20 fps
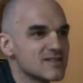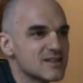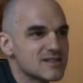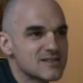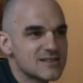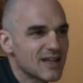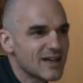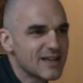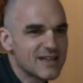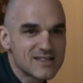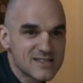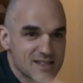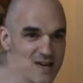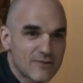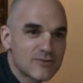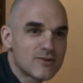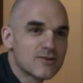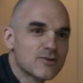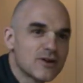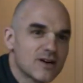It's like it's
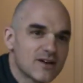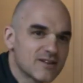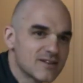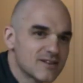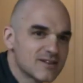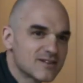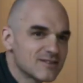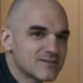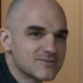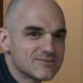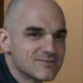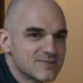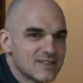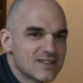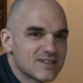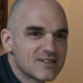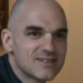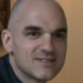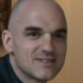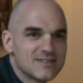everywhere. You don't,
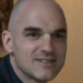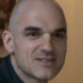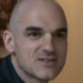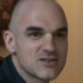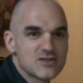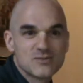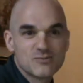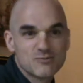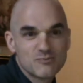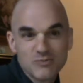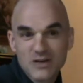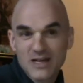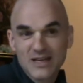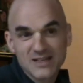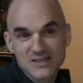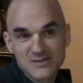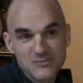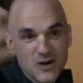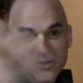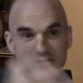just pick
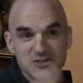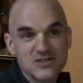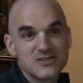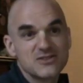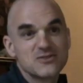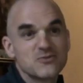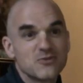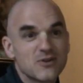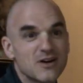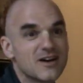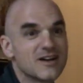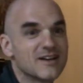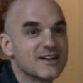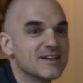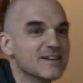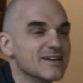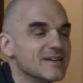as much as you want.